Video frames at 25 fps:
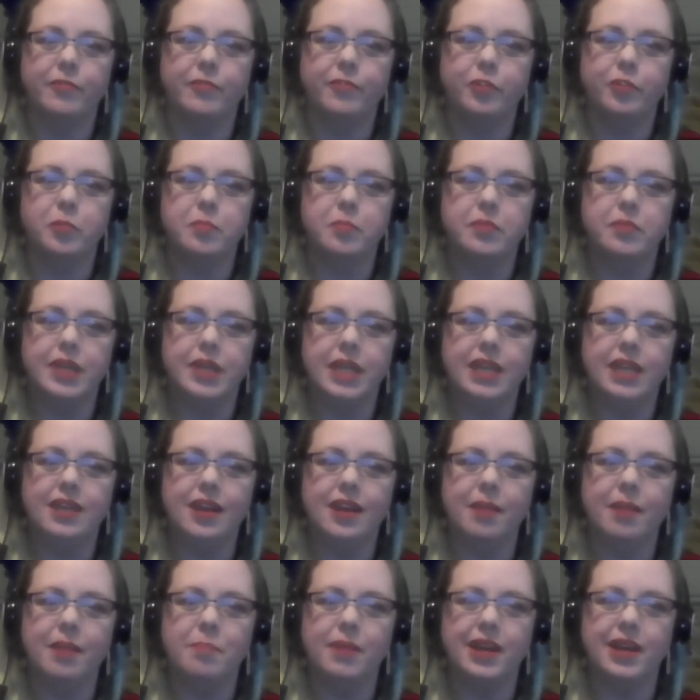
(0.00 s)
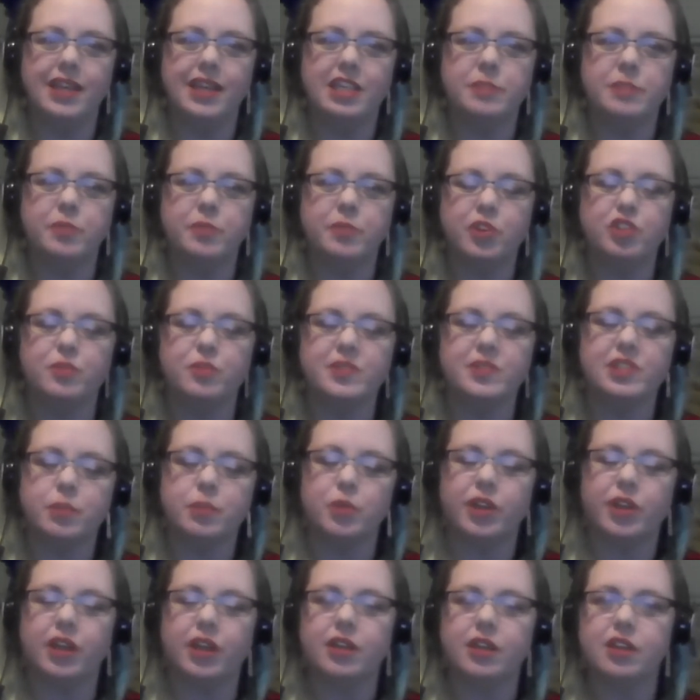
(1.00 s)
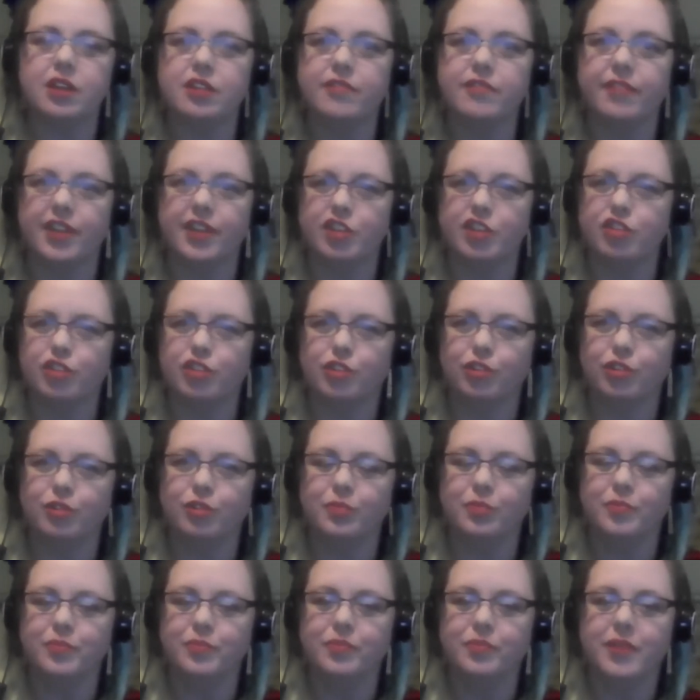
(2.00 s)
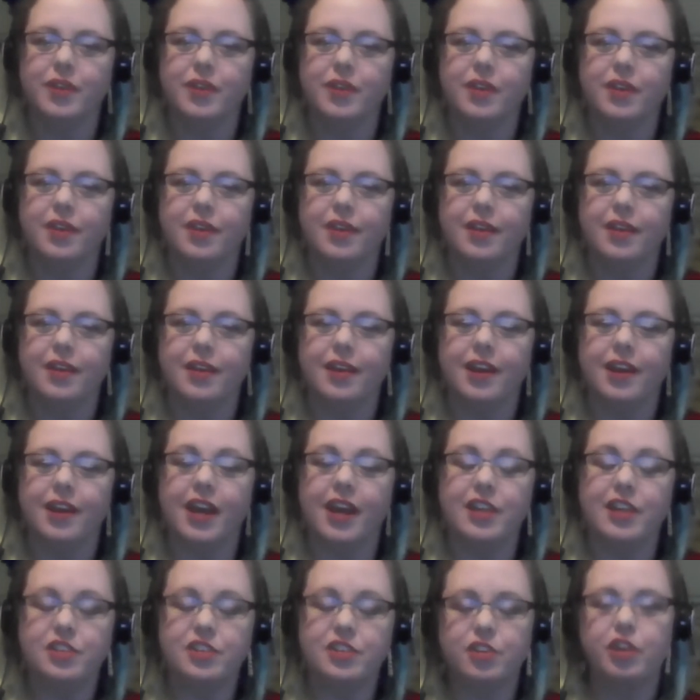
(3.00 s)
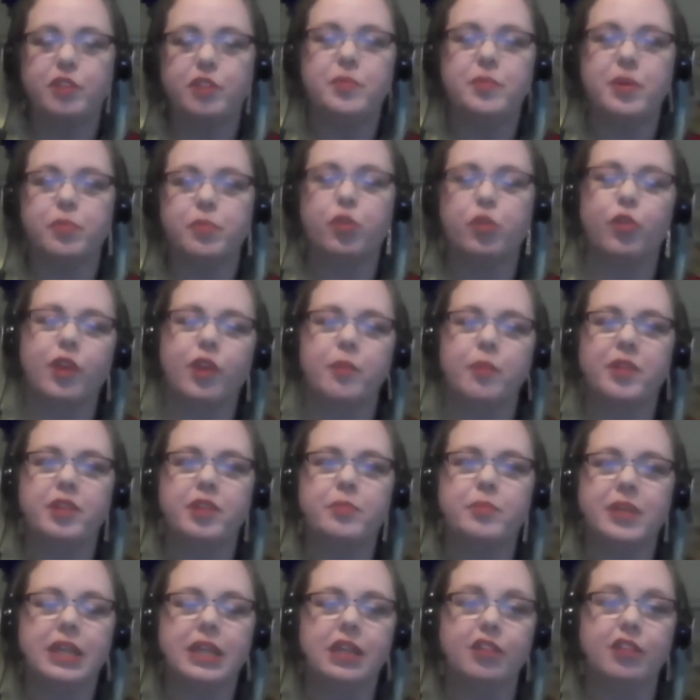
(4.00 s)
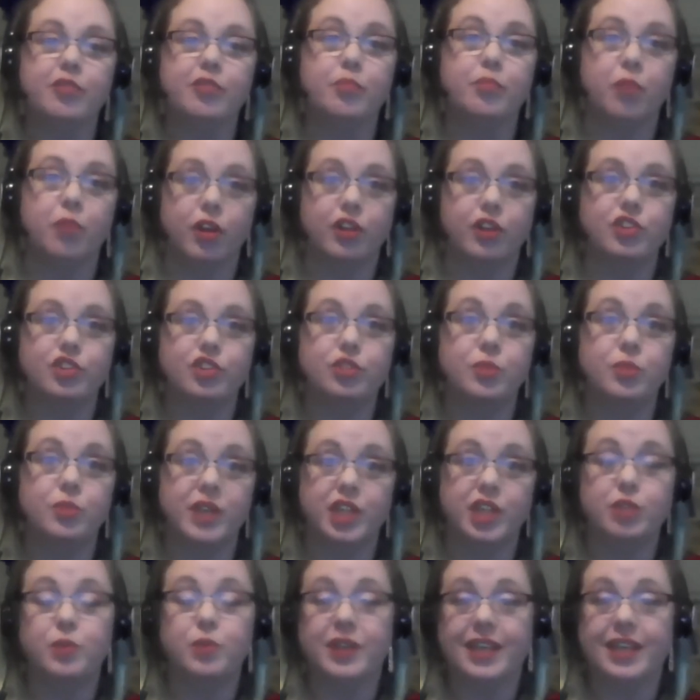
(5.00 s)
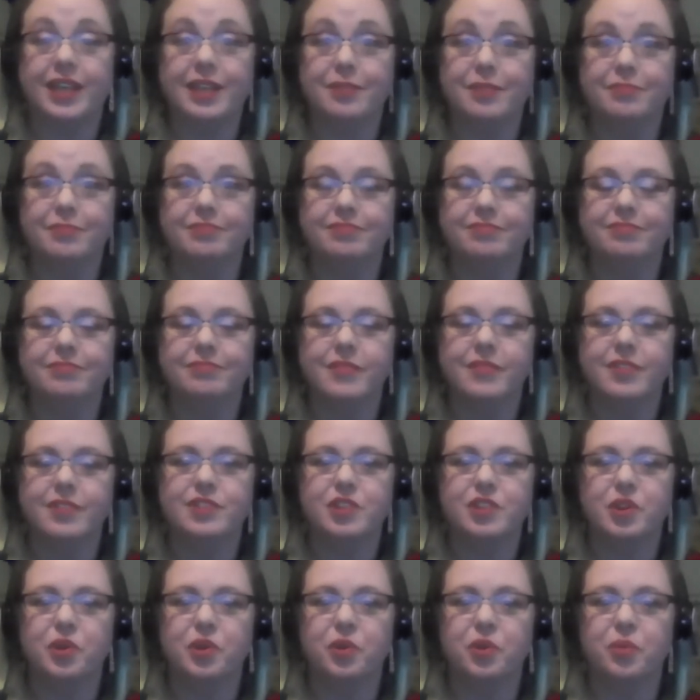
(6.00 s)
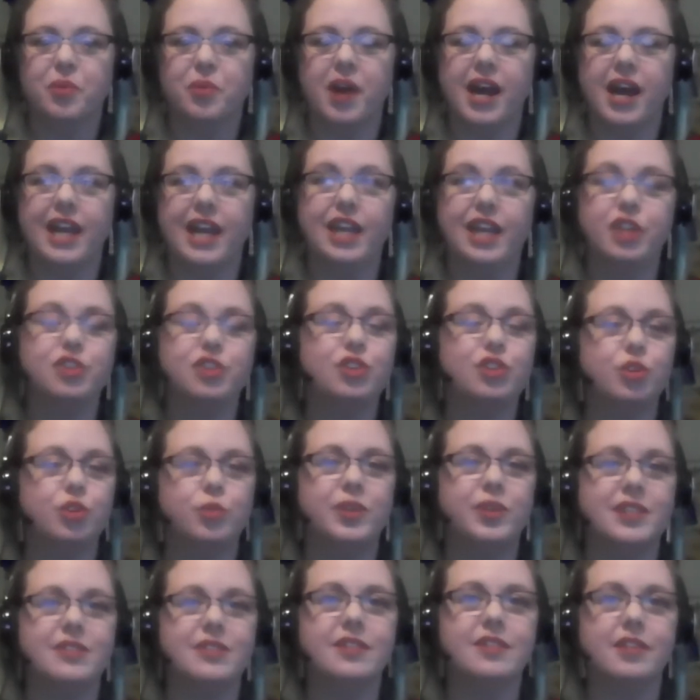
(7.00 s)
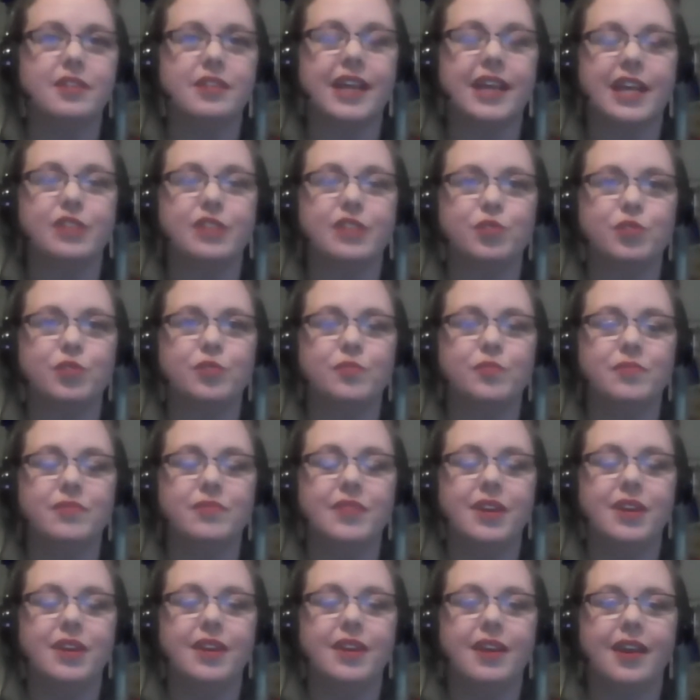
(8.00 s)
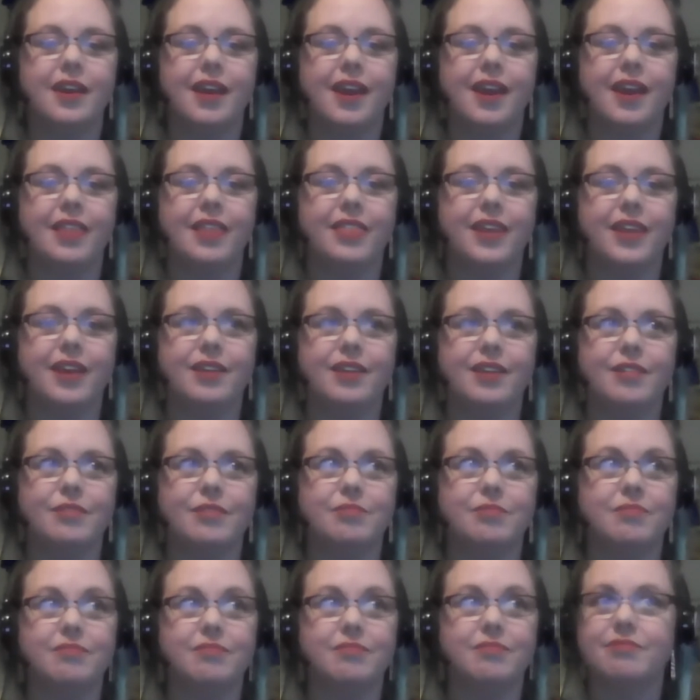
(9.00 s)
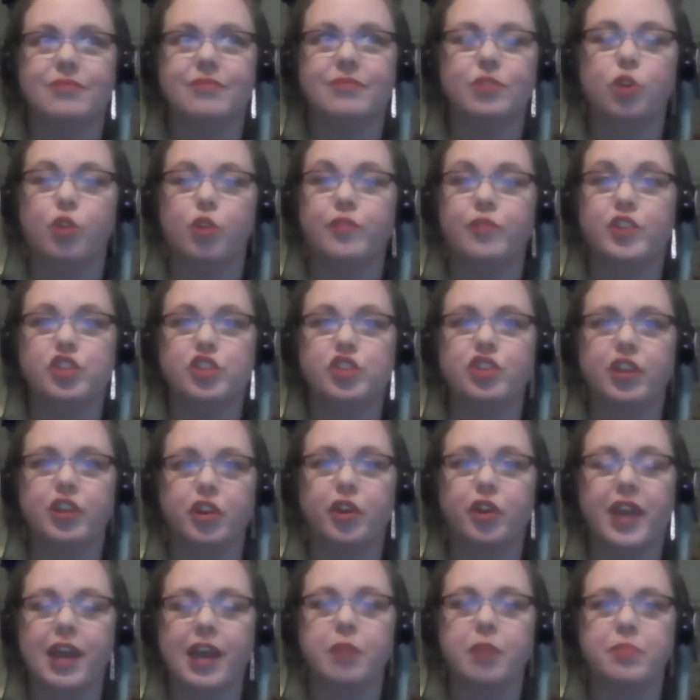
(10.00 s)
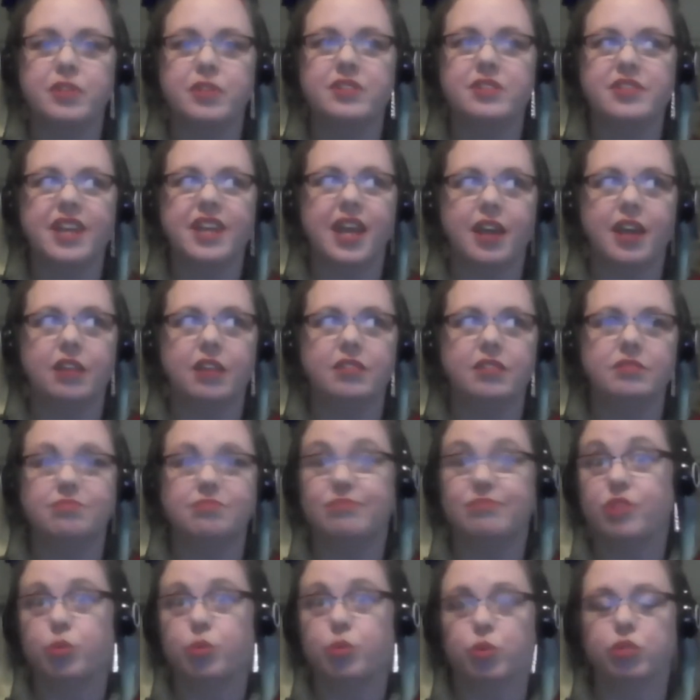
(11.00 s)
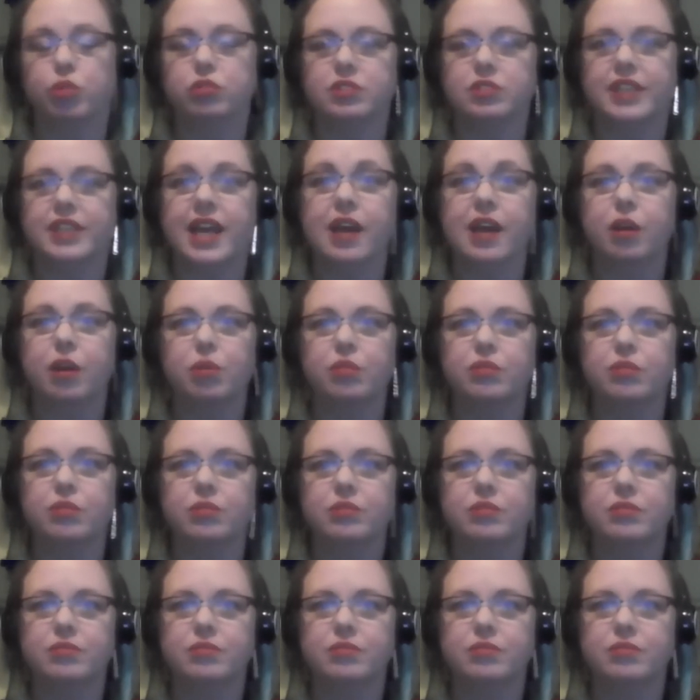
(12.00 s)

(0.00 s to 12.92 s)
For me, my experience was somewhat unconventional. I started my program at the beginning of March 2020. So I had 2 weeks in the classroom, and then COVID shut our campus and the world down.